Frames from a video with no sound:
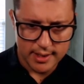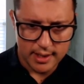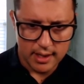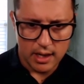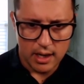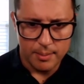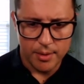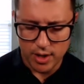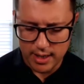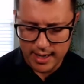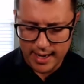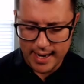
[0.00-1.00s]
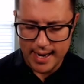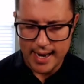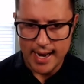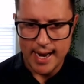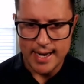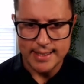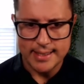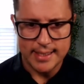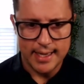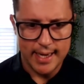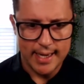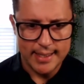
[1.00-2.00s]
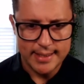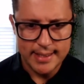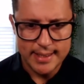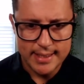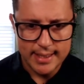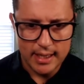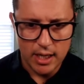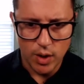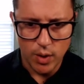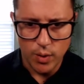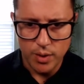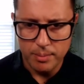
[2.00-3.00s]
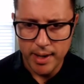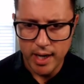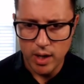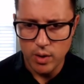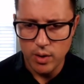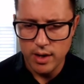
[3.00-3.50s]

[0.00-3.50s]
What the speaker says: I'm gonna edit load, my load,